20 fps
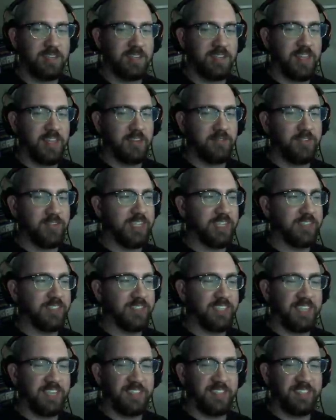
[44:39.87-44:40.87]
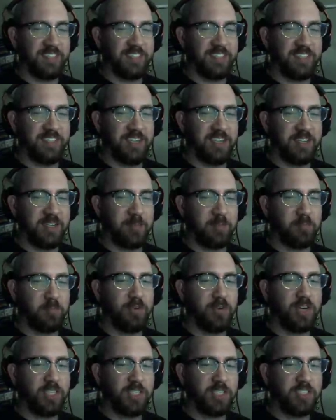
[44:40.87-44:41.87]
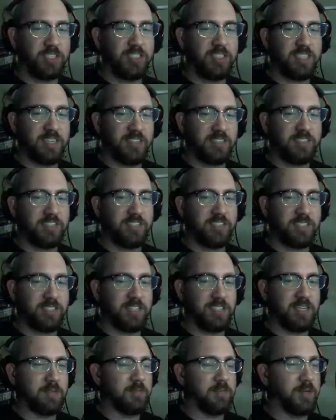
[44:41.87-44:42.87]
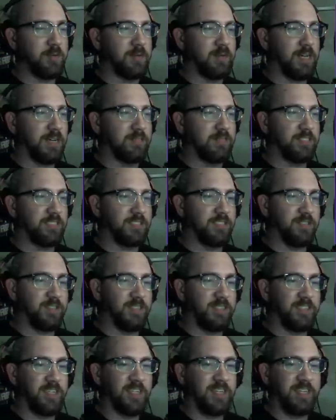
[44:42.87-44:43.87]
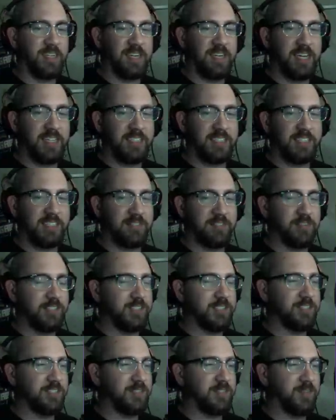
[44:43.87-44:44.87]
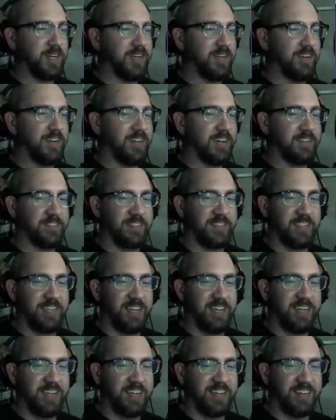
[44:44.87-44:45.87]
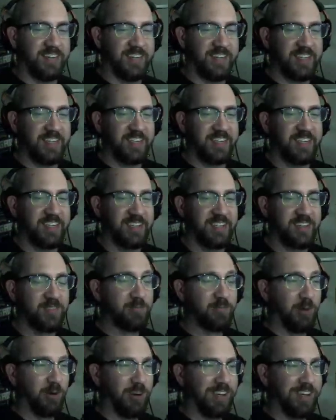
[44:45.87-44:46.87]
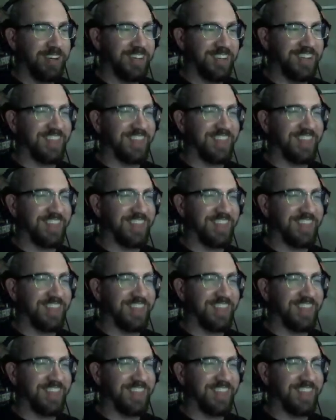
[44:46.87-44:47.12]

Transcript: That impression sounded just like me when I was doing X's Adventures in Minecraft. I know, right? Morty?